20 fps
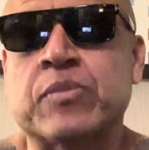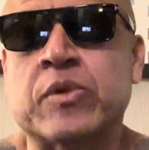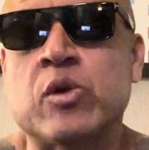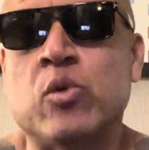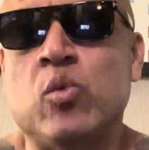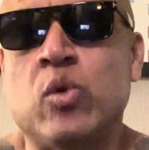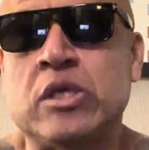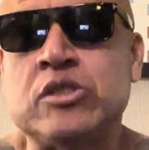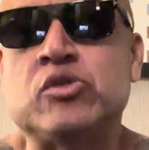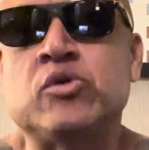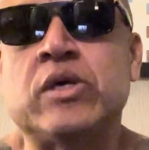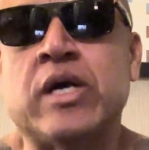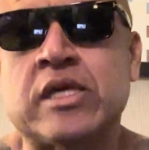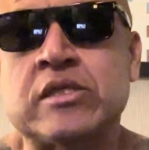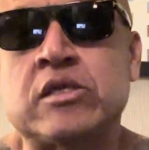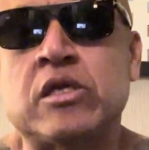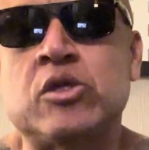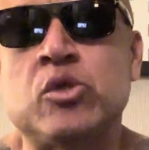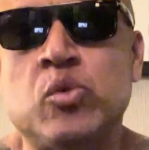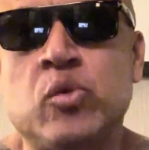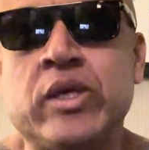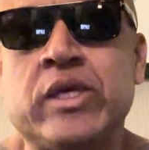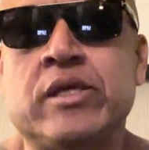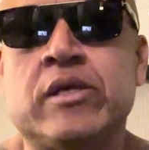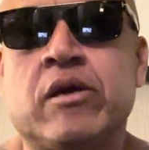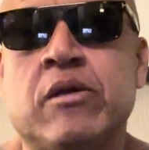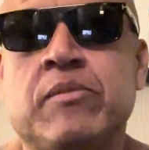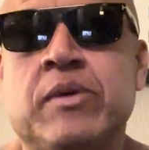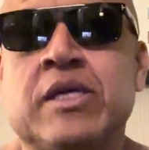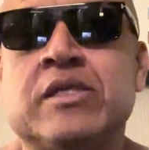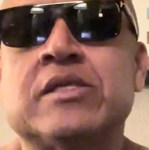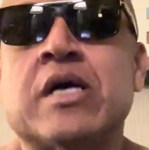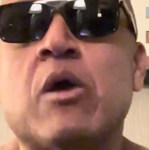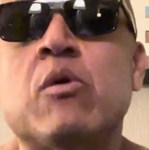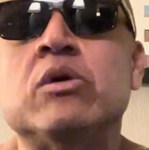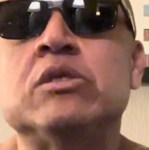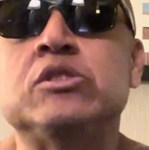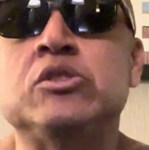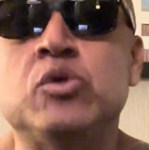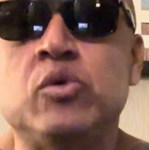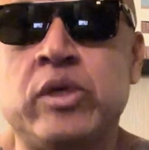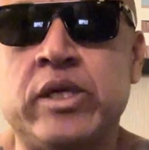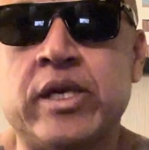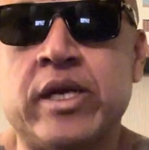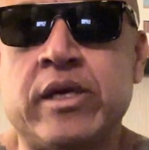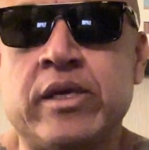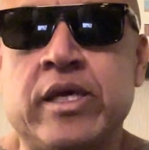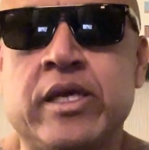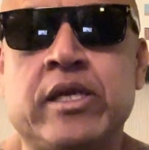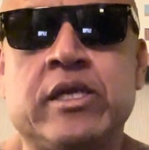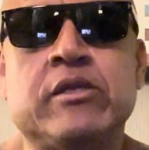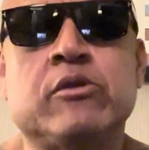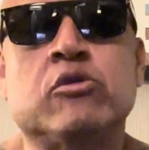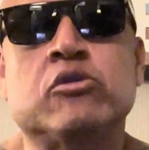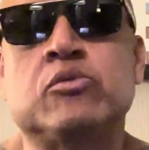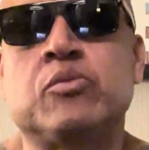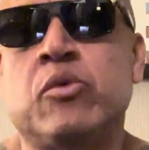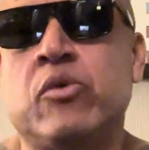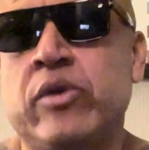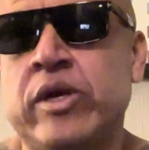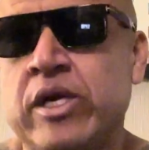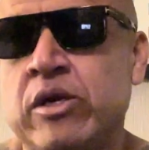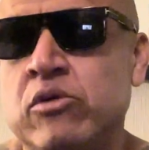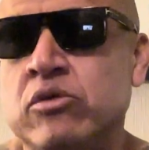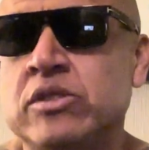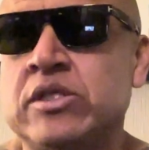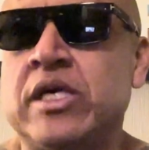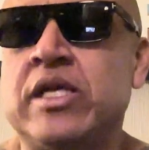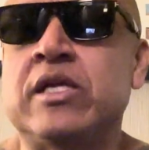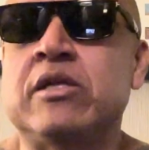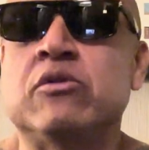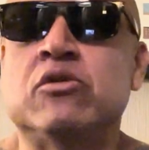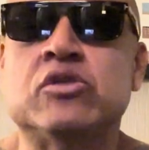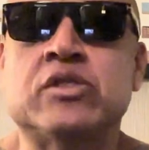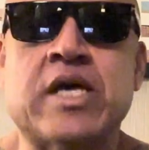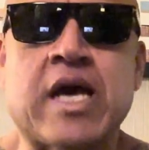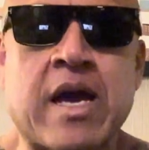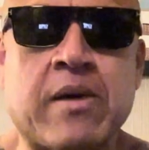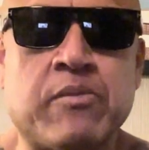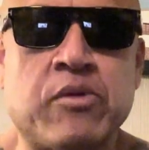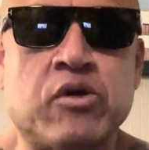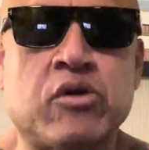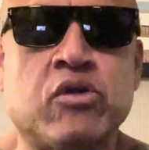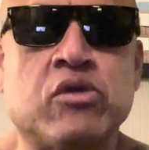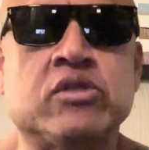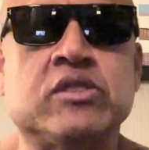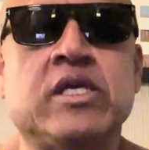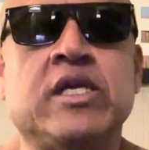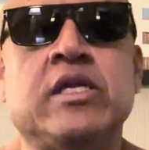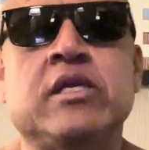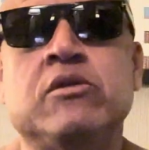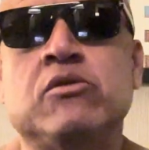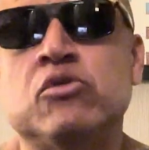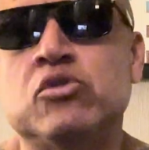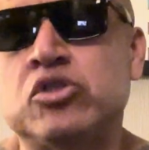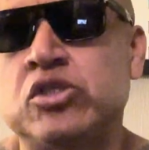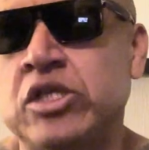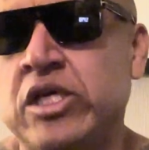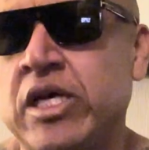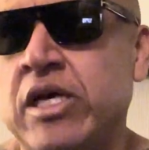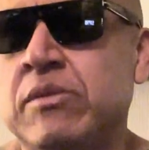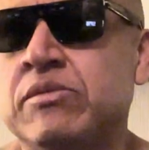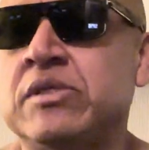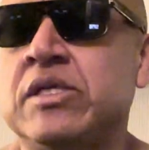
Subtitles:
what you guys are doing there because I was doing it, eating those burritos, eating those hamburgers, eating those chips,